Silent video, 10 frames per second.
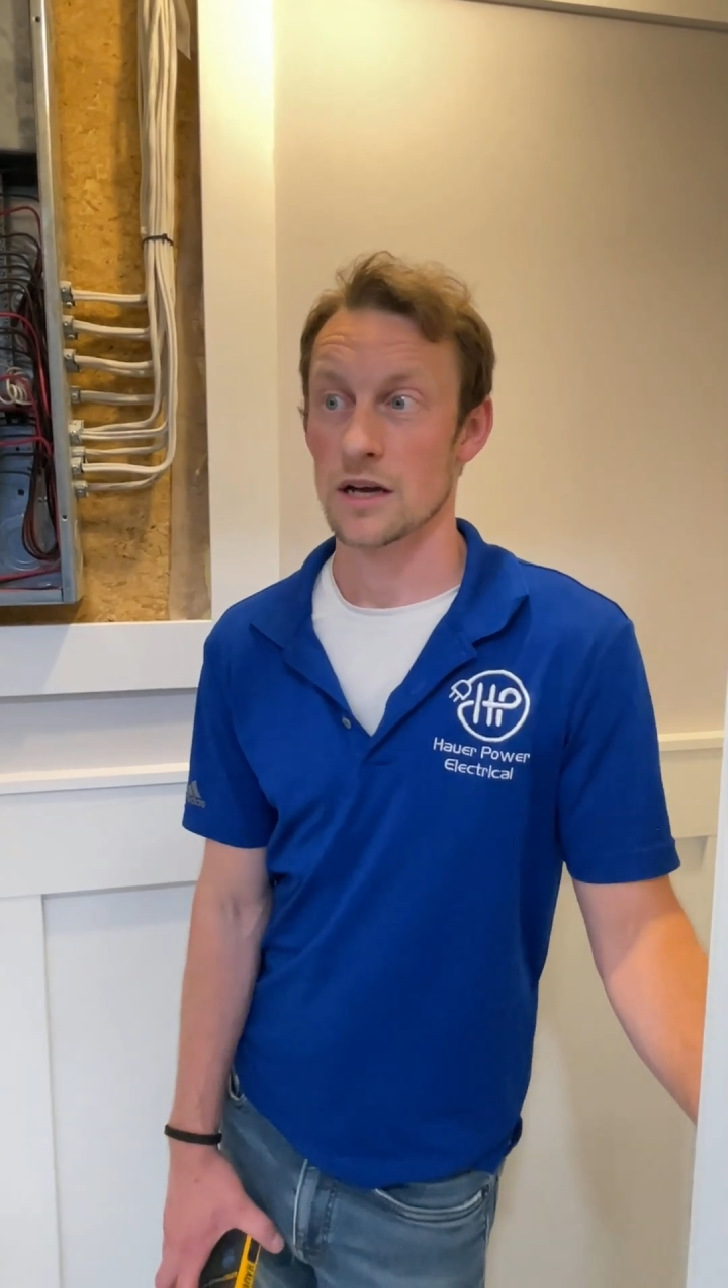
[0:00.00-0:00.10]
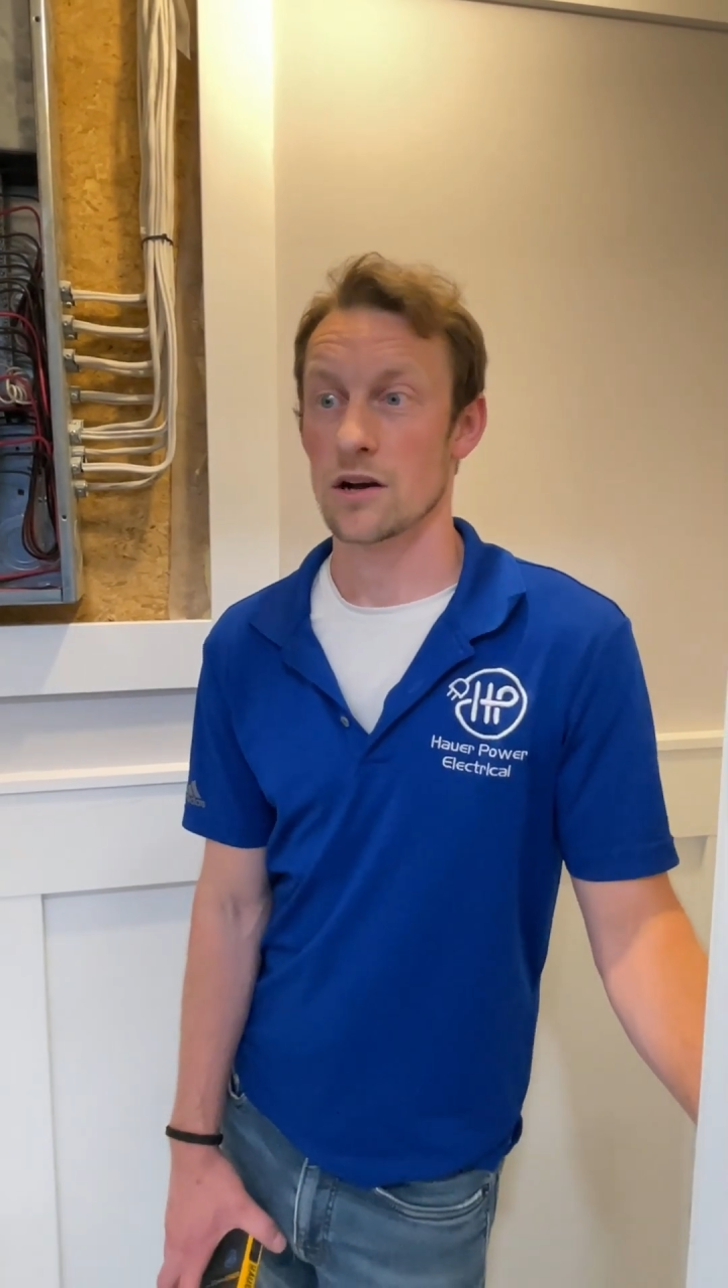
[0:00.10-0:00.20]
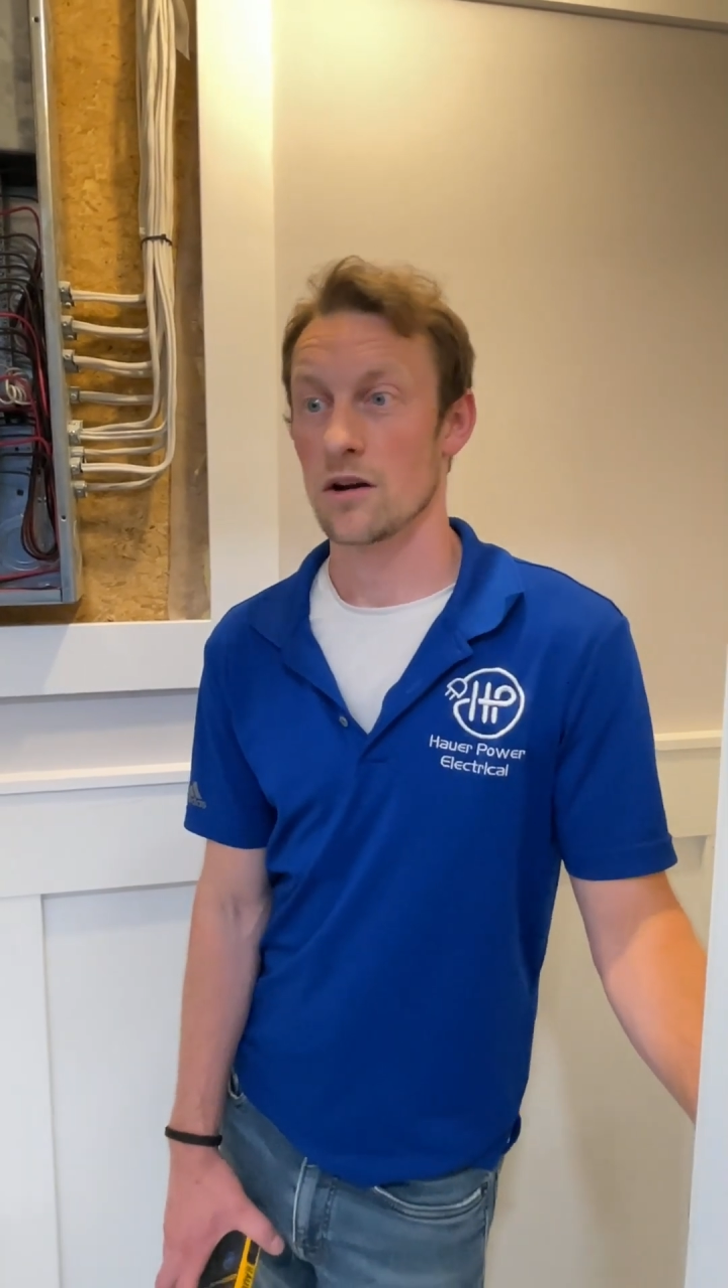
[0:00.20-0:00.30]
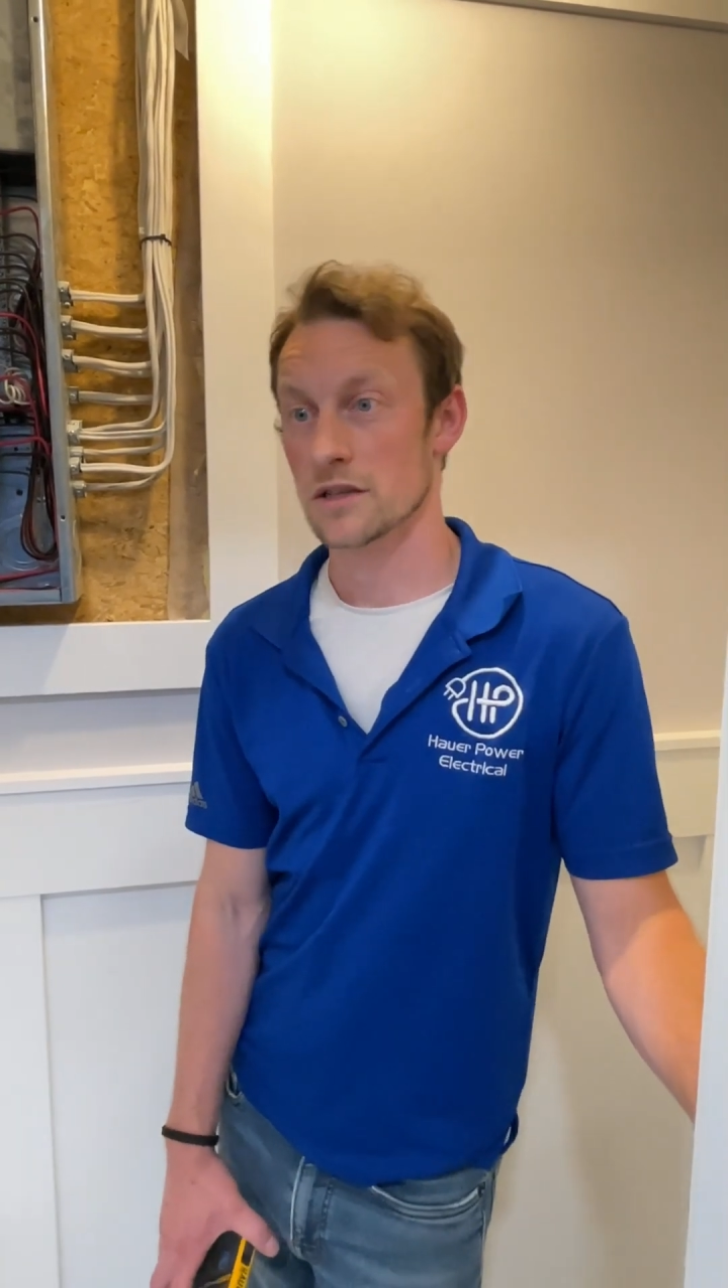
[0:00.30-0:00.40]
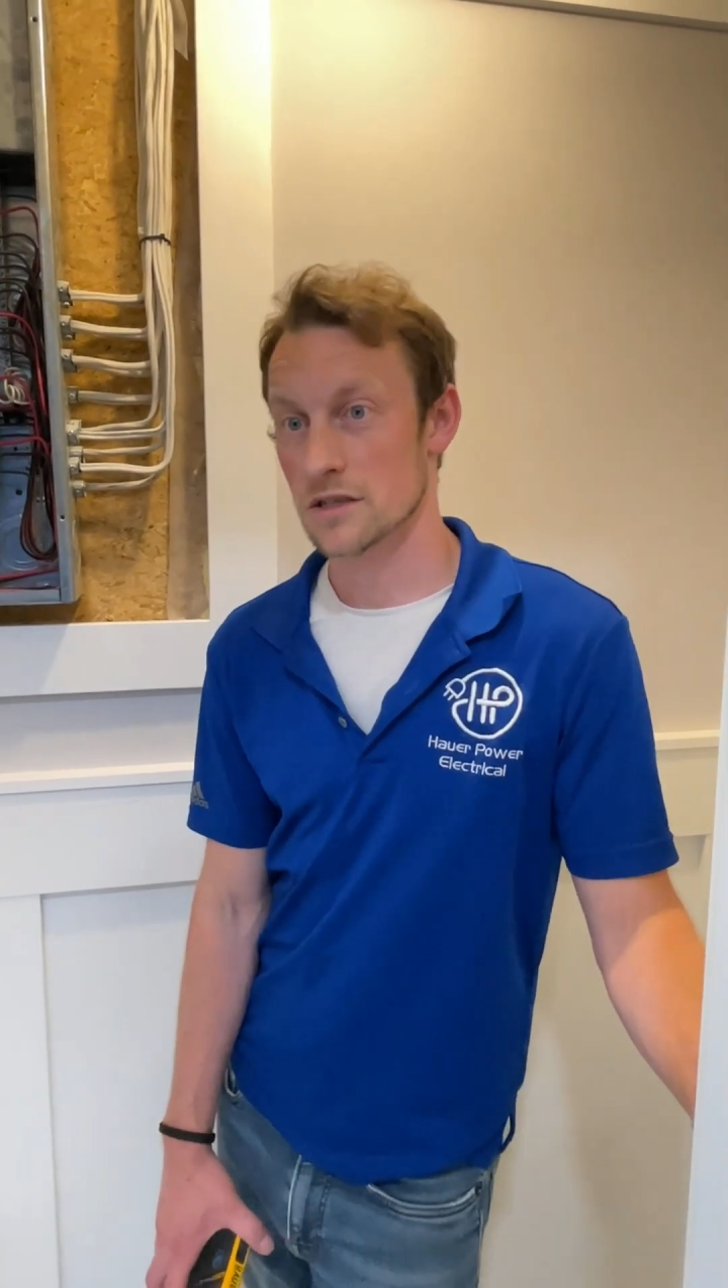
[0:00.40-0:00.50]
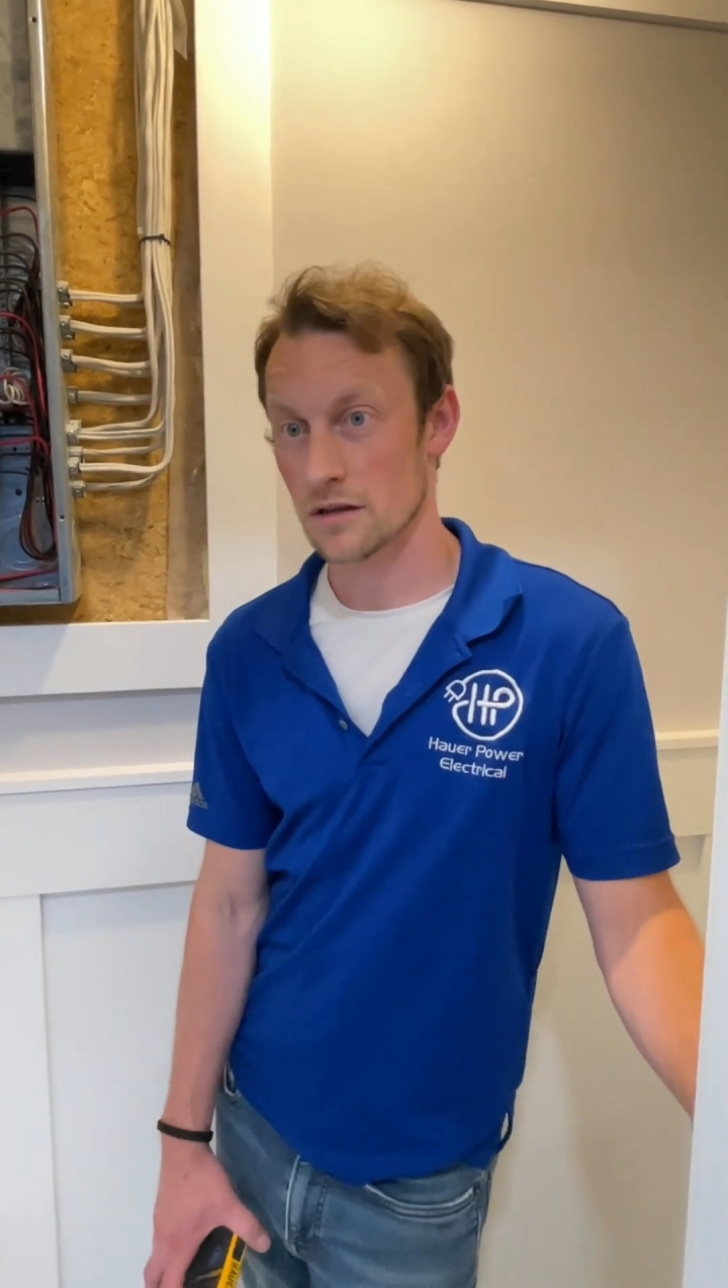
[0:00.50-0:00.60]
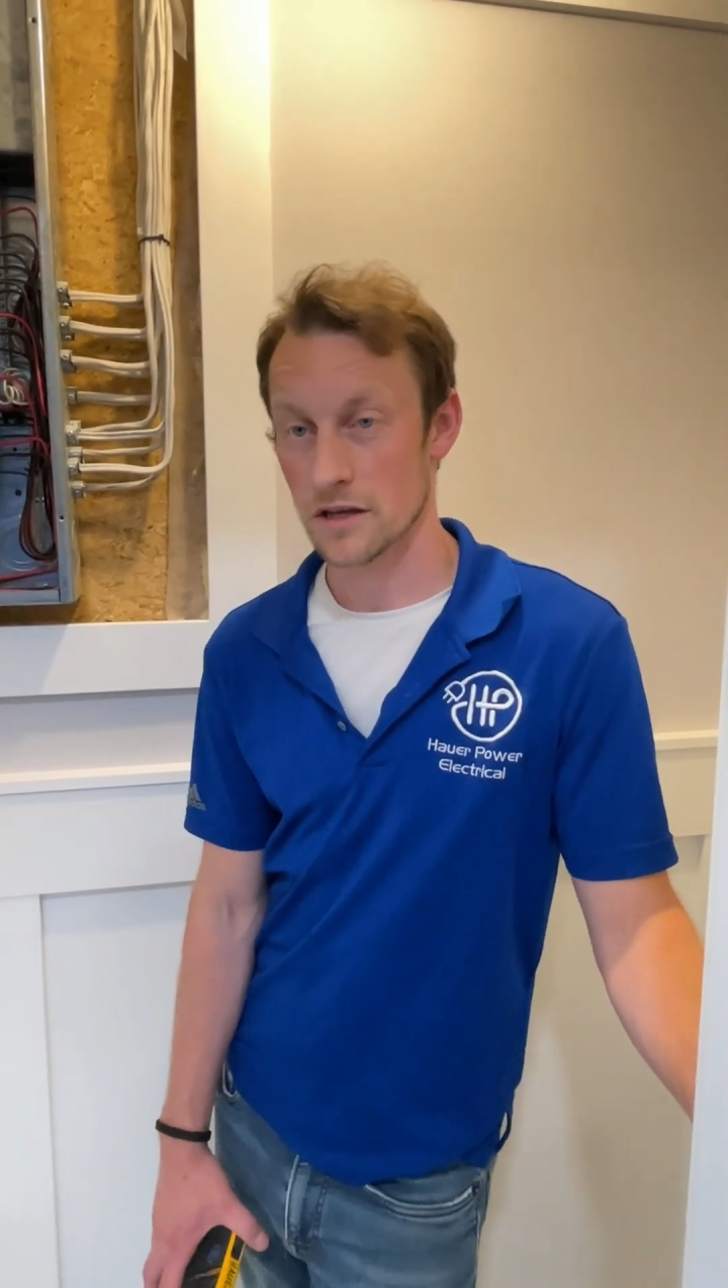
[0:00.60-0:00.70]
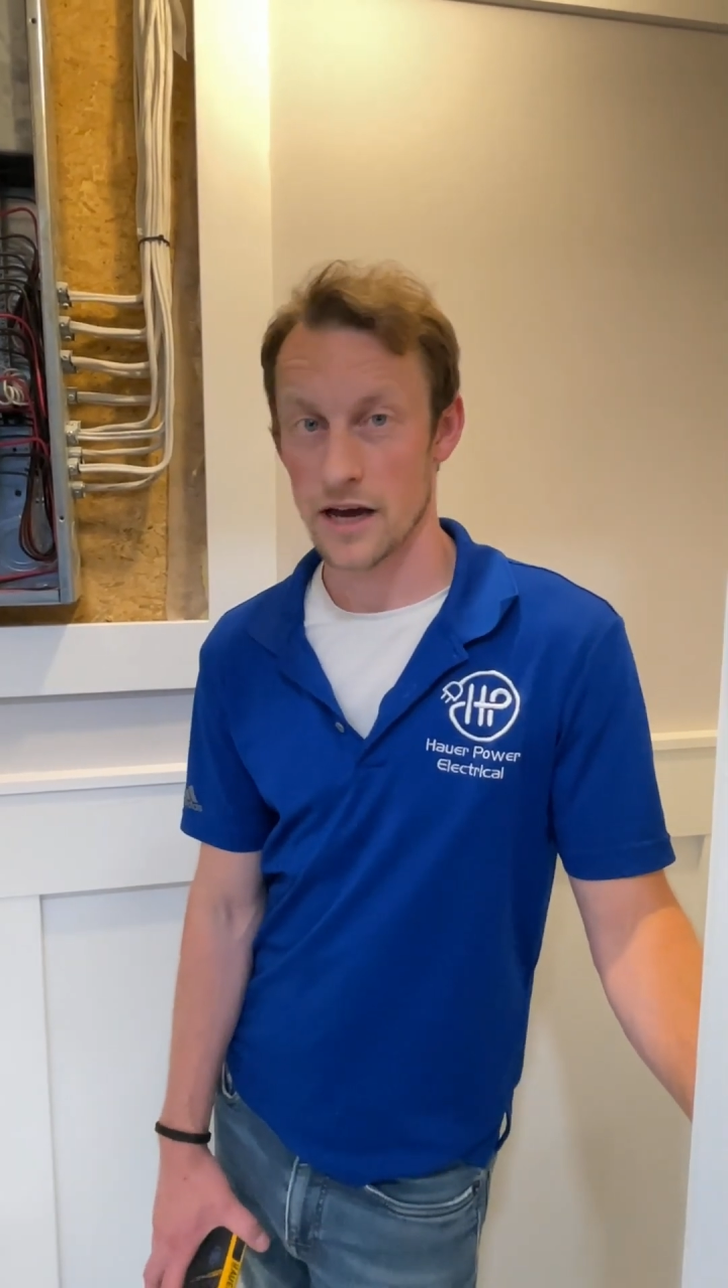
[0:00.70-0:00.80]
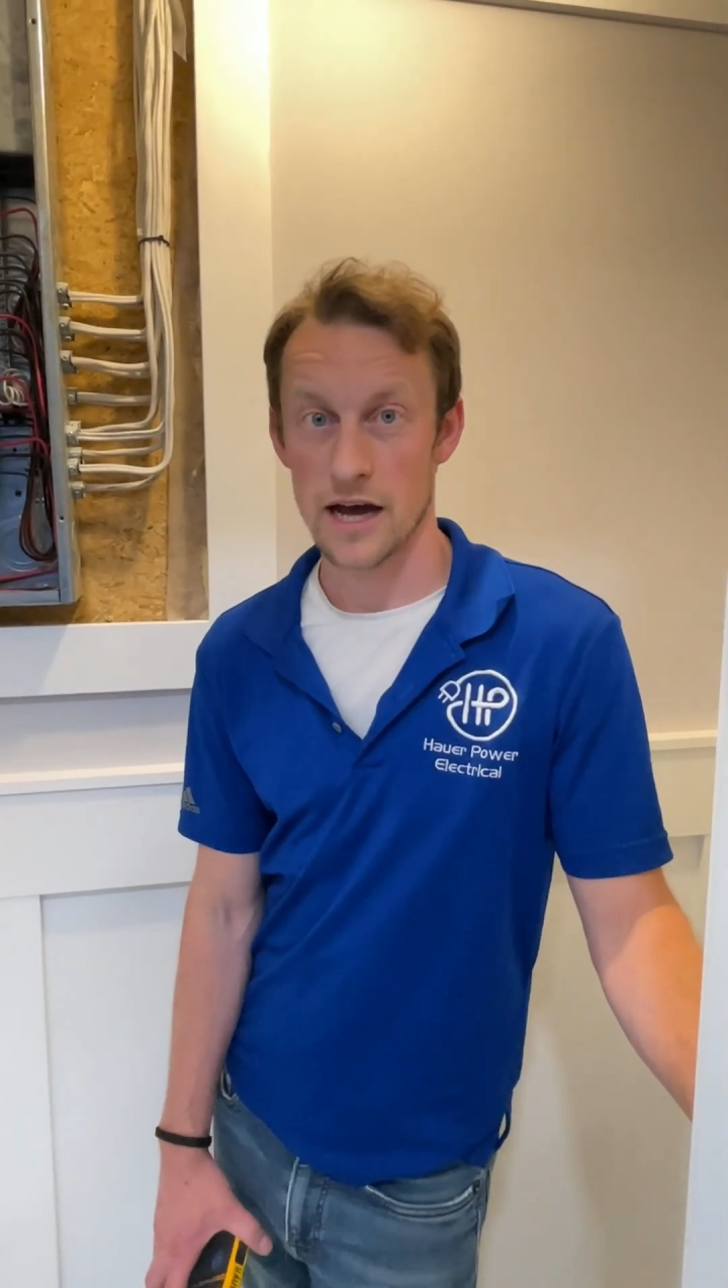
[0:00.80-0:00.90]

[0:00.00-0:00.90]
constantly